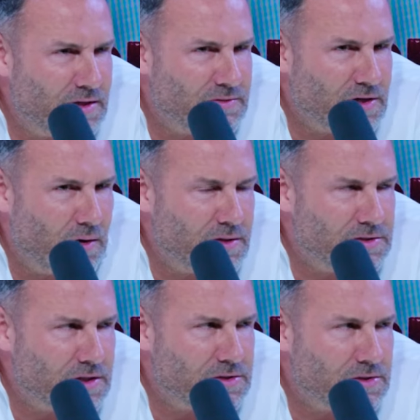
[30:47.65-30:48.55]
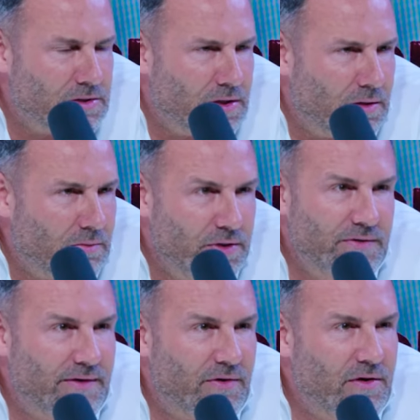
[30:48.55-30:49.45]
it was always this, you know, well
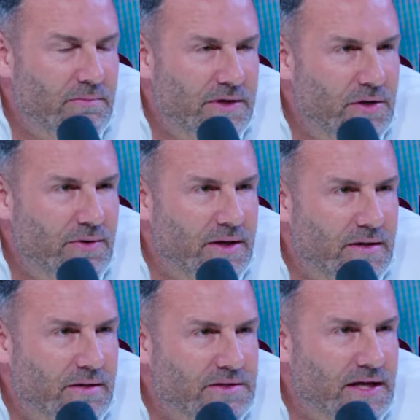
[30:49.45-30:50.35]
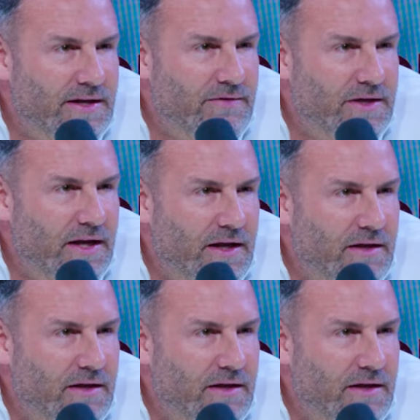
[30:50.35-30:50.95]
you never heard me do it because I never of did